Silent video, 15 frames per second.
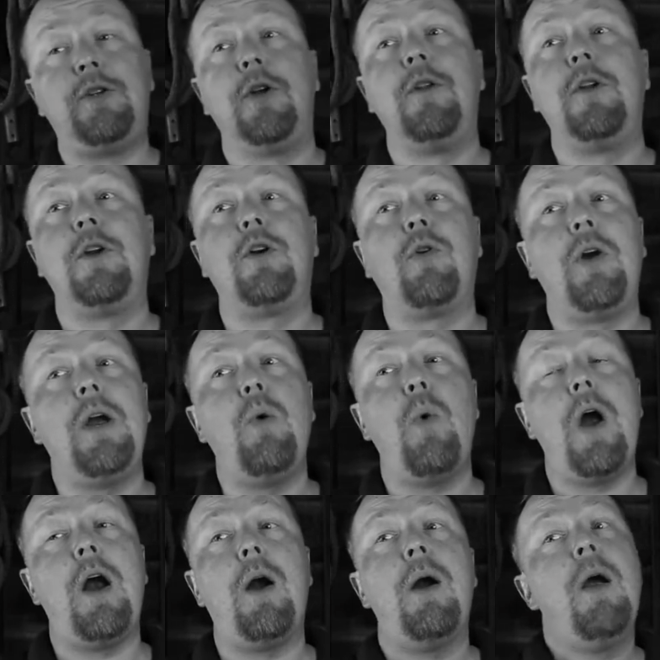to the degree
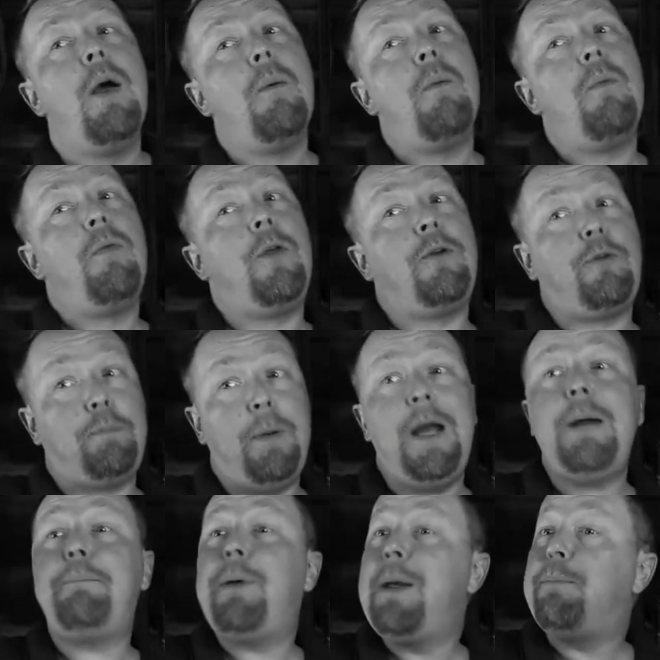where the
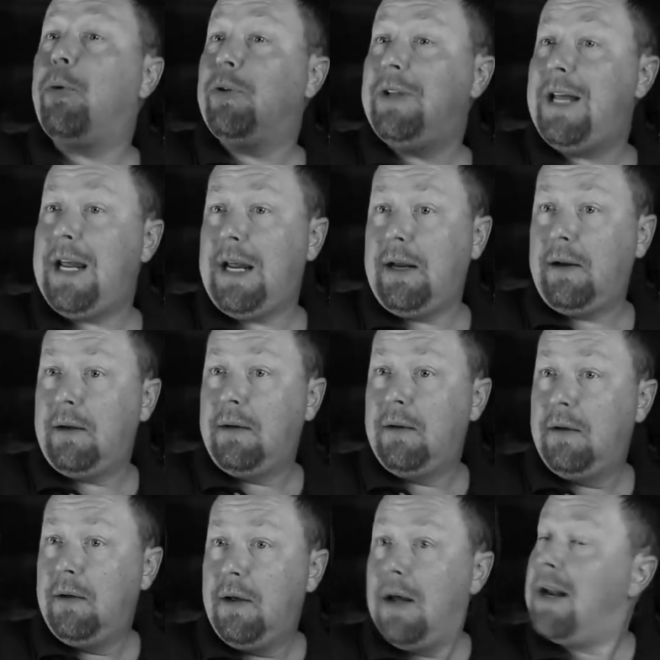speed people need.
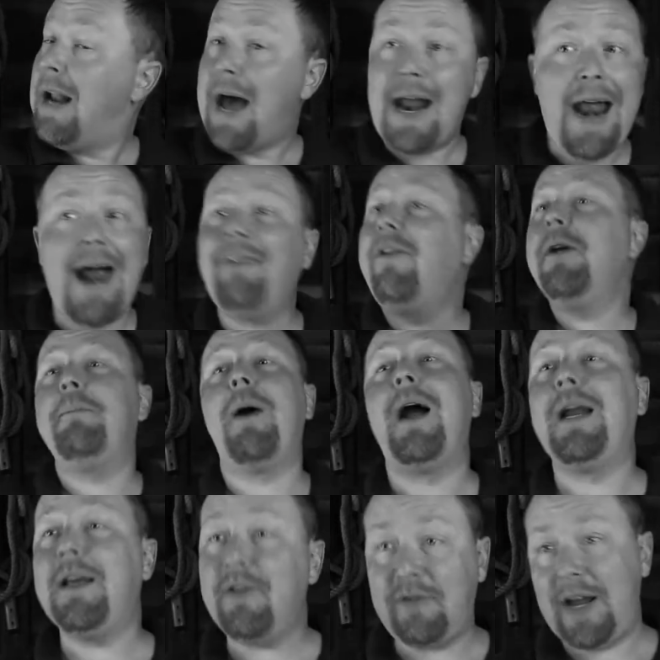Not
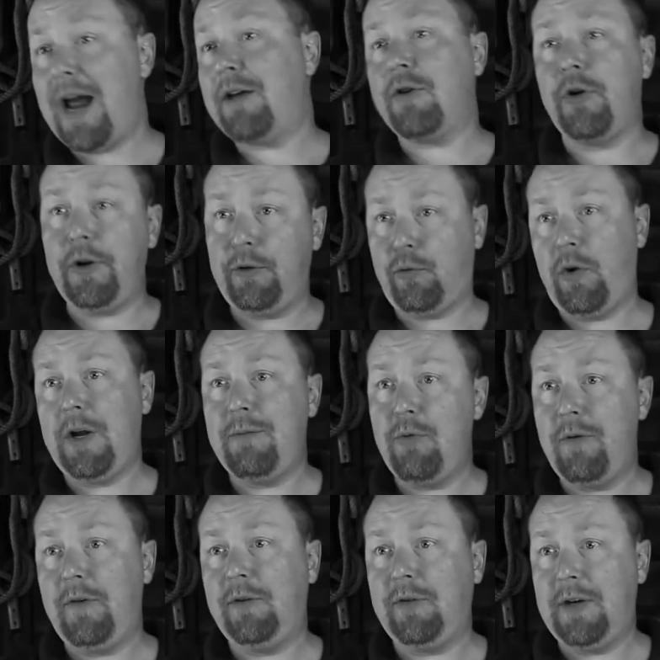everybody is downloading 20
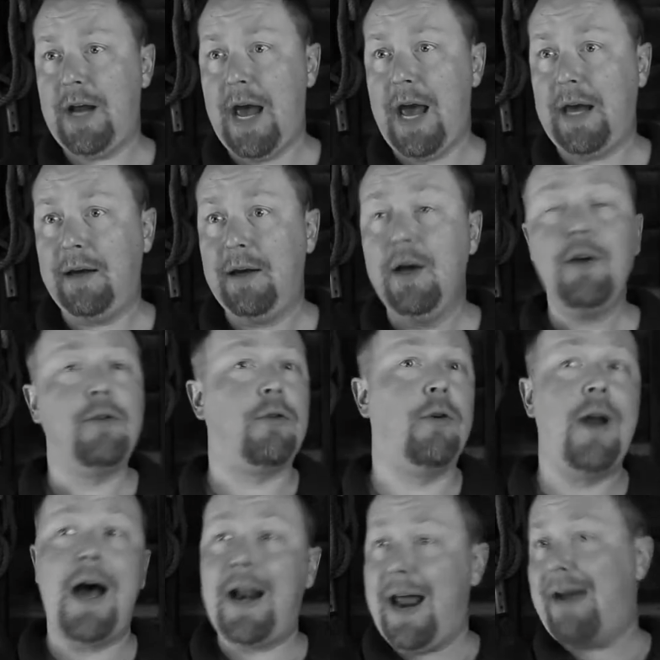movies a day. So
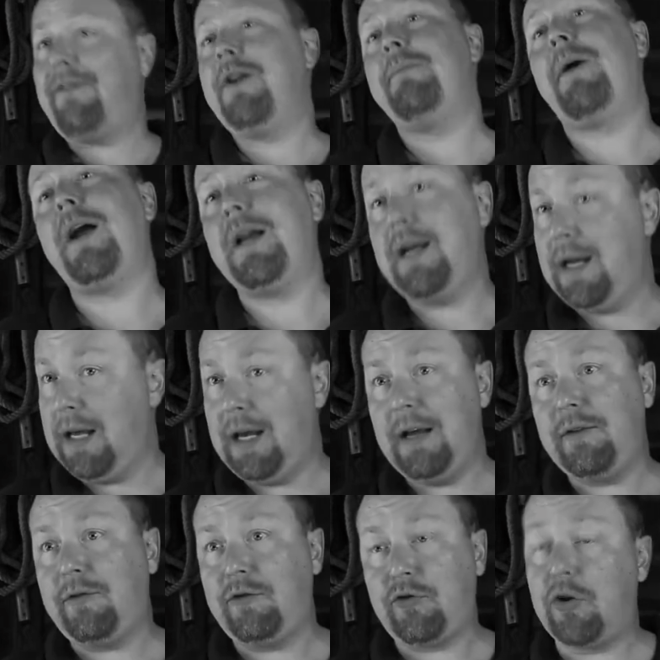not everybody
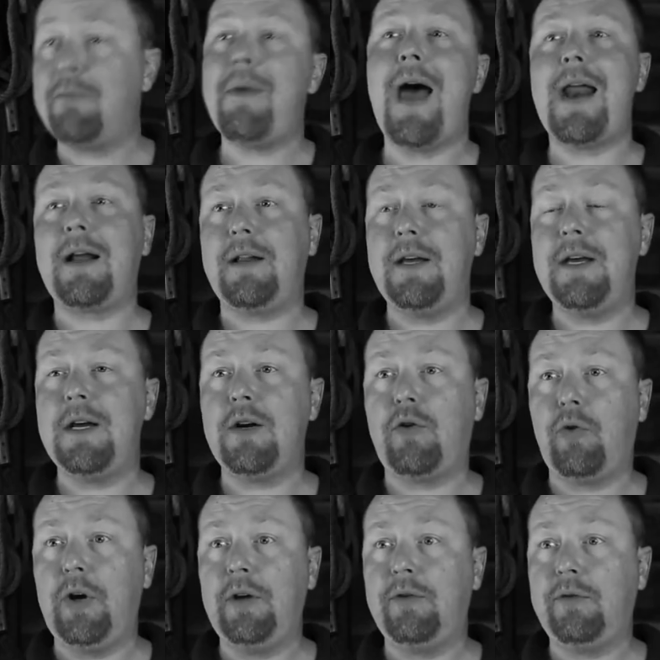needs dramatically
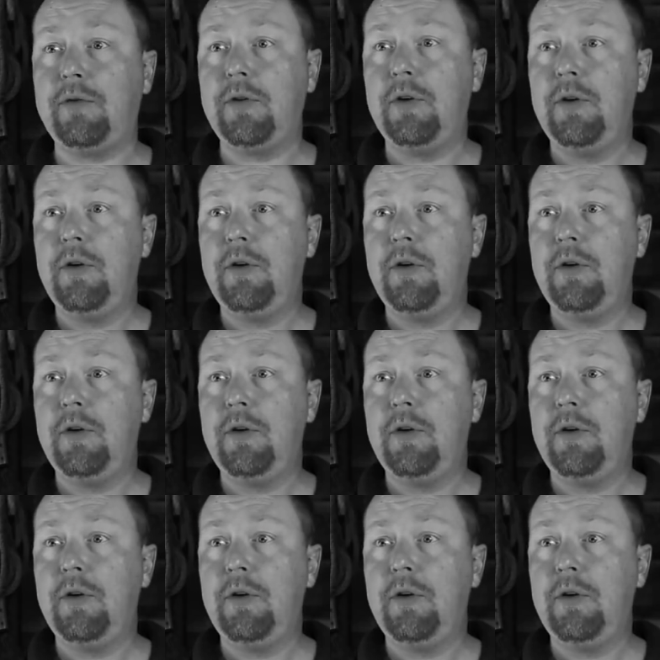increased